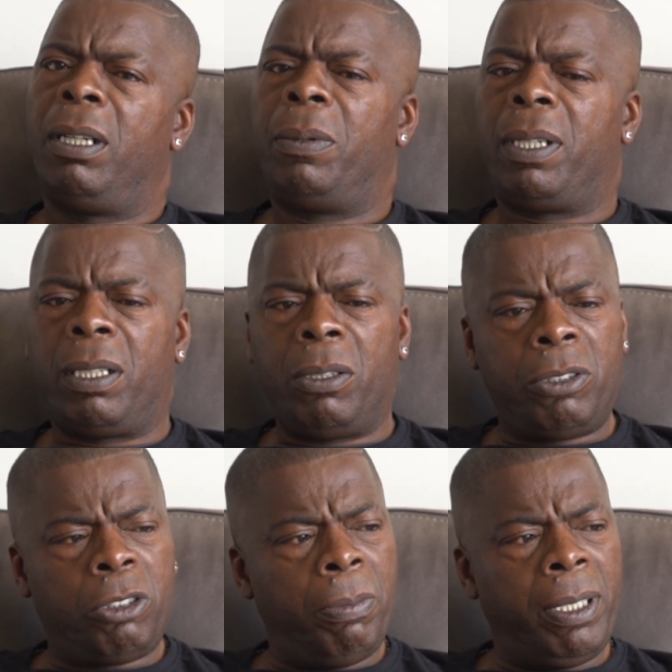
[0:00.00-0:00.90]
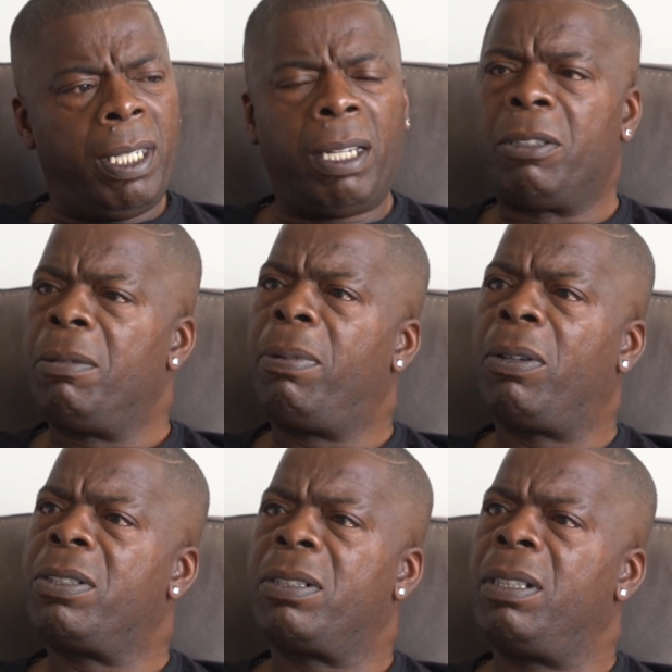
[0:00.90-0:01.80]
I went, I know too many London
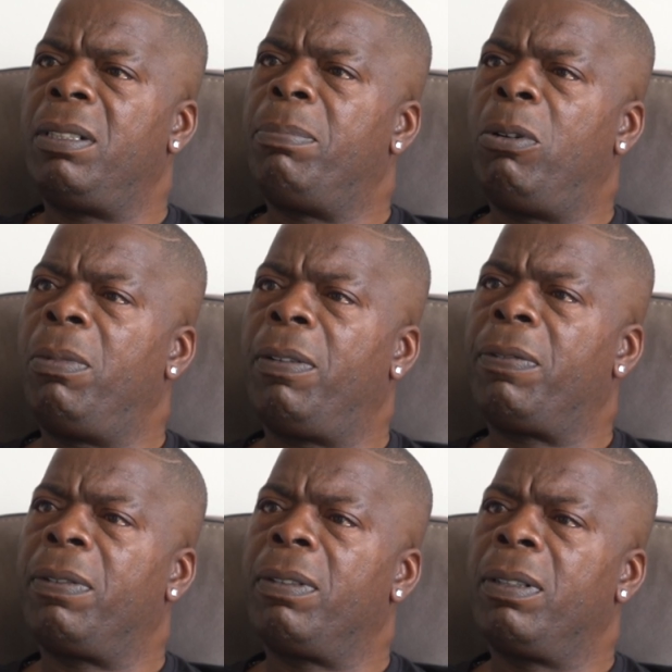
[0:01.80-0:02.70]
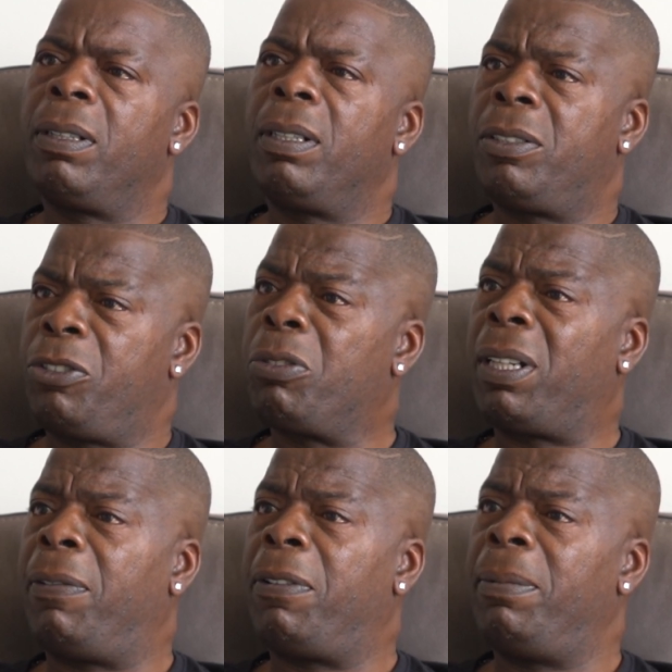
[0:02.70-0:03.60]
bods in Bournemouth. It's a
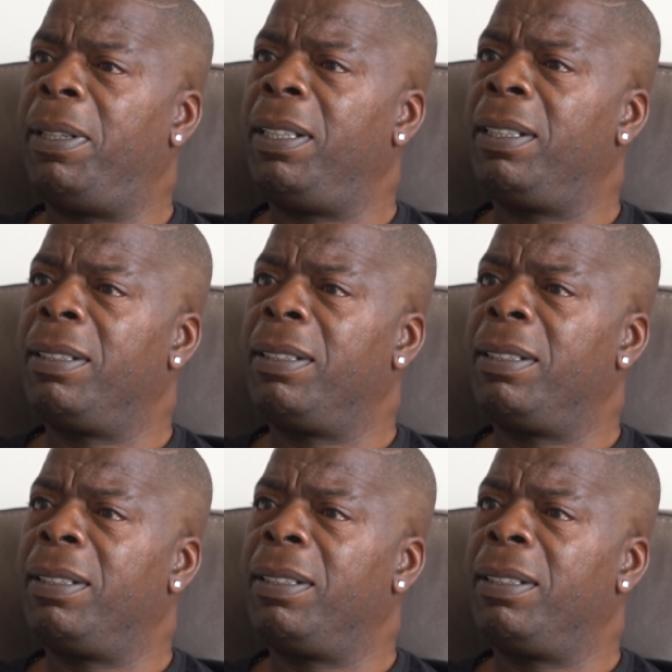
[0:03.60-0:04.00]
trigger for me.